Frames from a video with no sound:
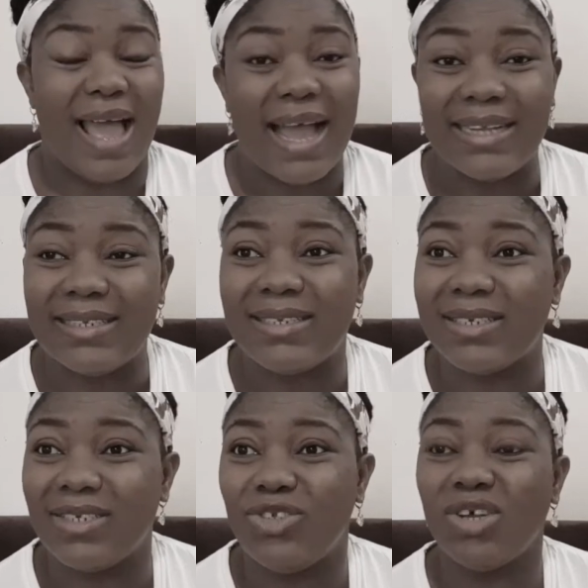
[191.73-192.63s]
and
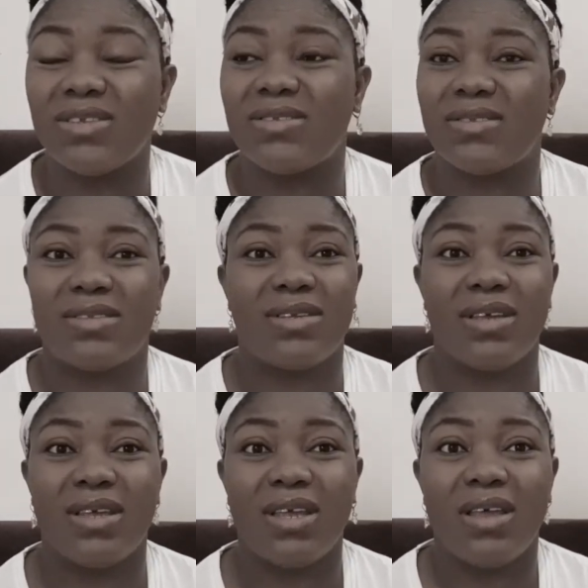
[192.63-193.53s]
just
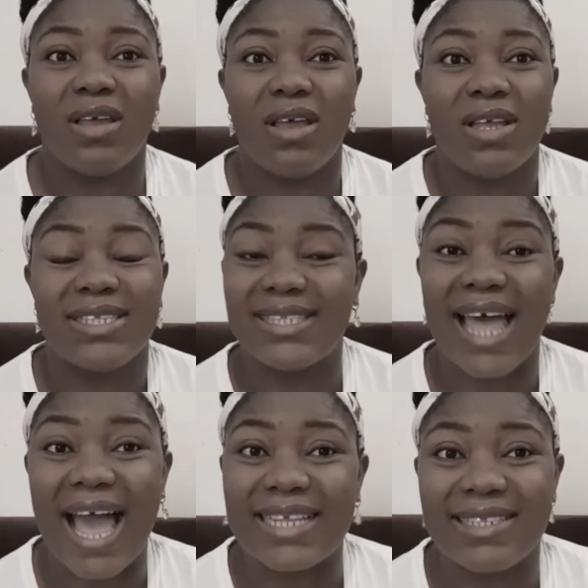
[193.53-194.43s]

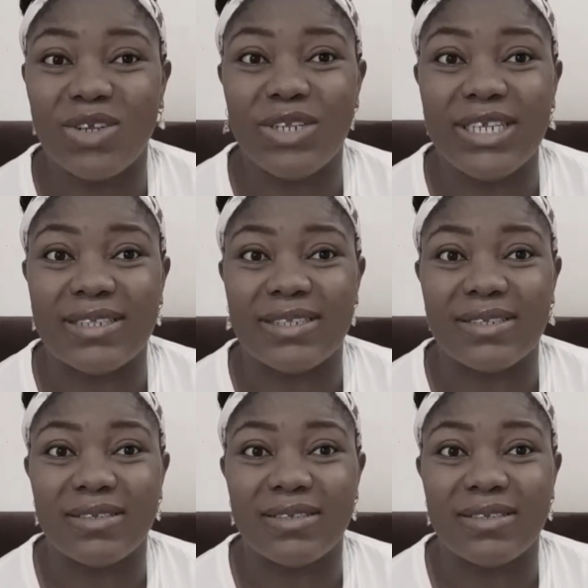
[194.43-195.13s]
start acting on it.